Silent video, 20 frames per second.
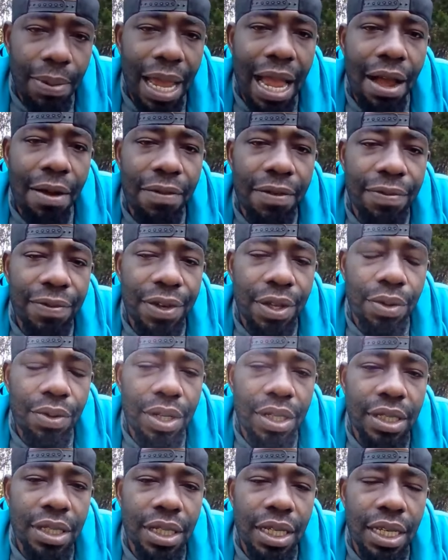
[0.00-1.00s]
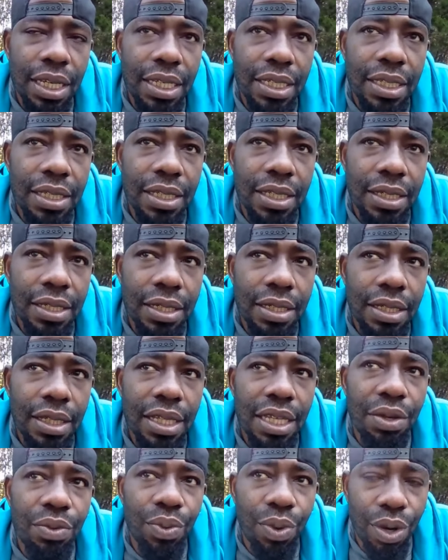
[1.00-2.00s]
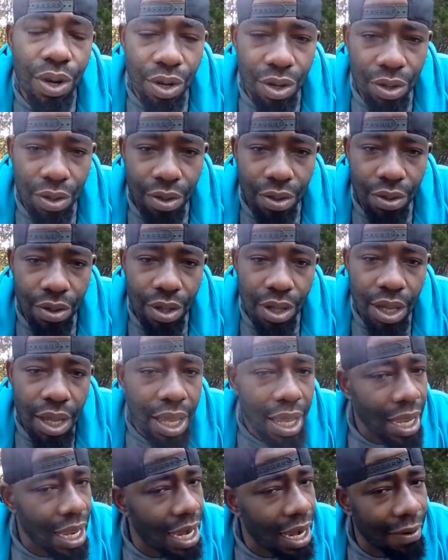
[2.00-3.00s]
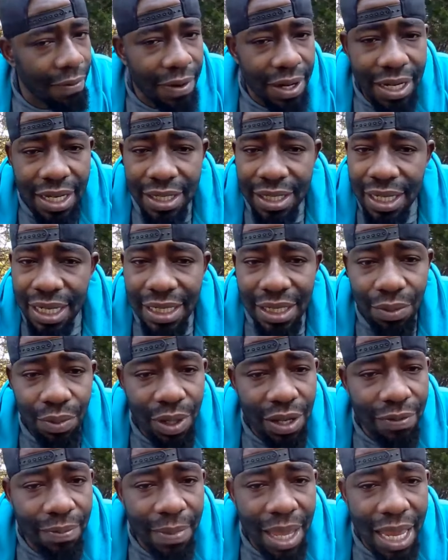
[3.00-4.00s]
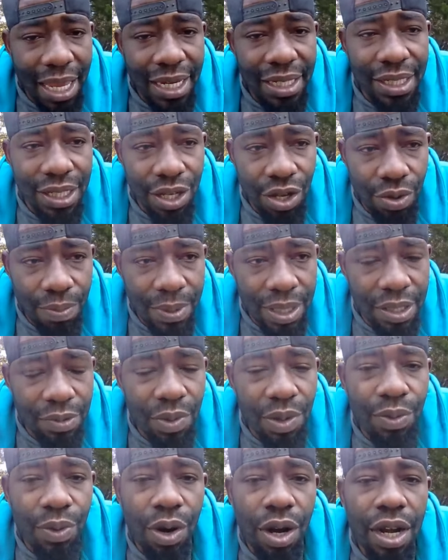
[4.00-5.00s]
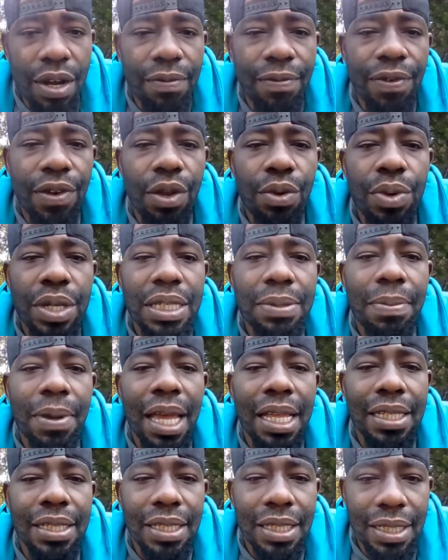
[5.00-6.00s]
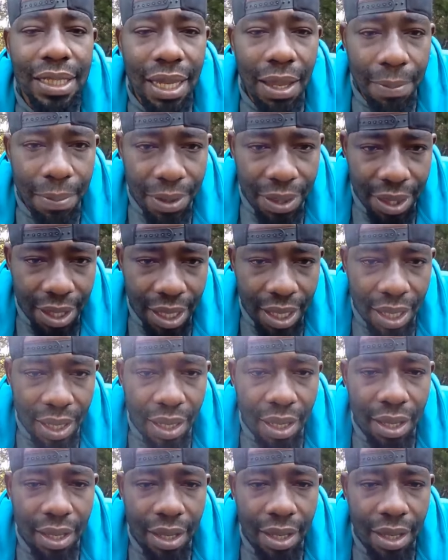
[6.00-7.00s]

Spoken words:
Power of influence is the world. Every decision we've made as humans, we weren't influenced by something.